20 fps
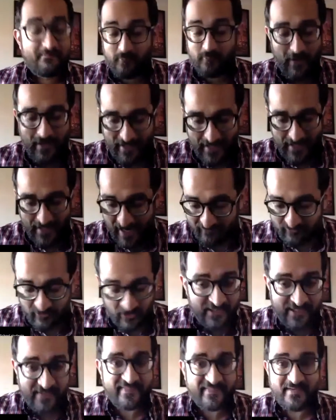
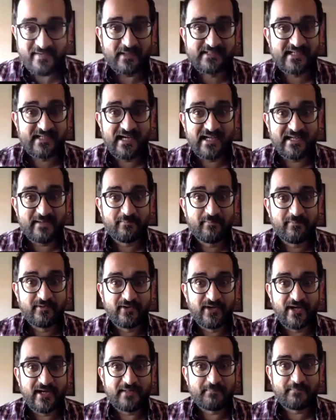got nothing but time,
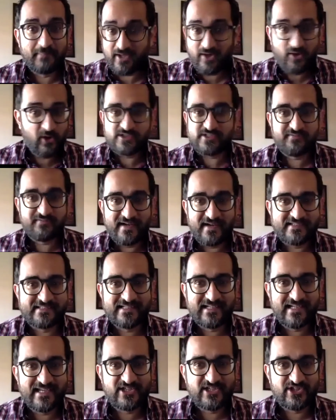right? Because of
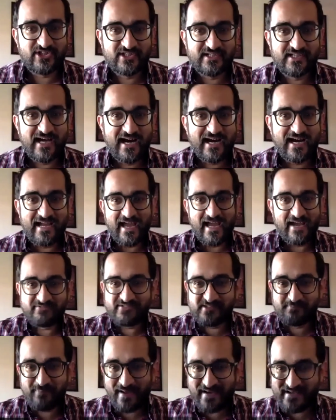isolation, I have
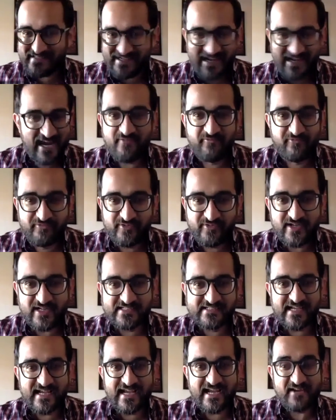spent every
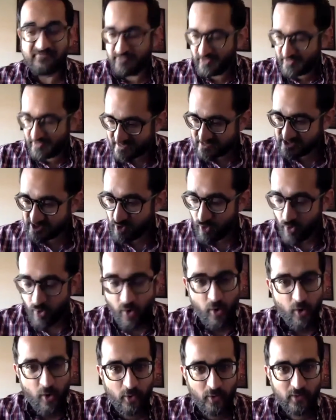day for this
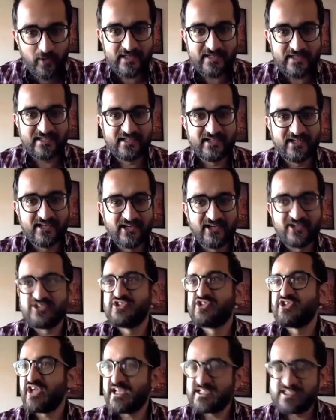whole year
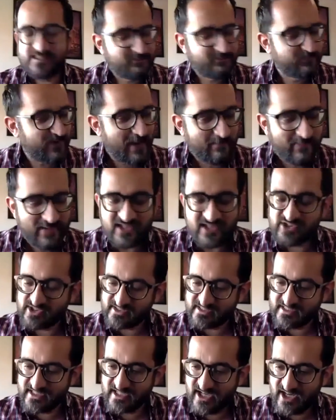just prepping,
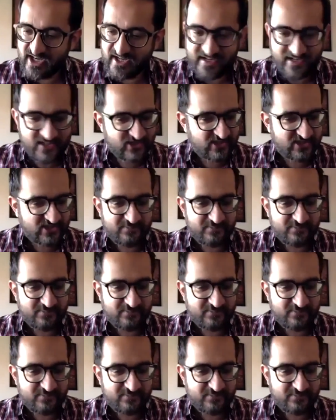just learning, just